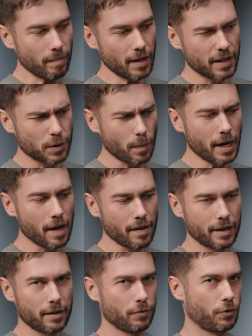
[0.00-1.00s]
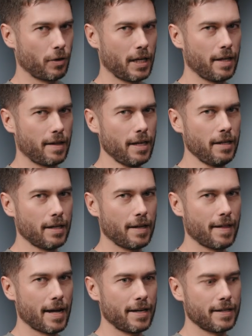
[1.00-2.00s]
There's one other little tricky thing,
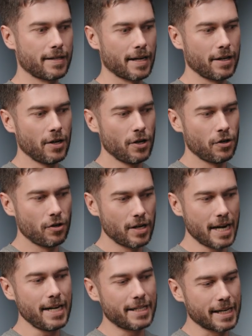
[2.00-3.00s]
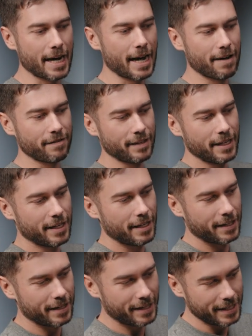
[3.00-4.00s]
and that is that you need to have
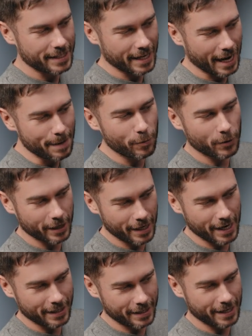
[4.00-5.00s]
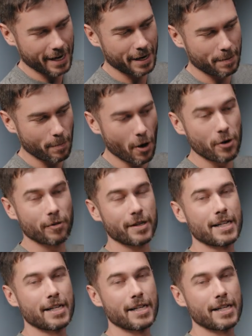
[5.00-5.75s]
this cable connected and a motor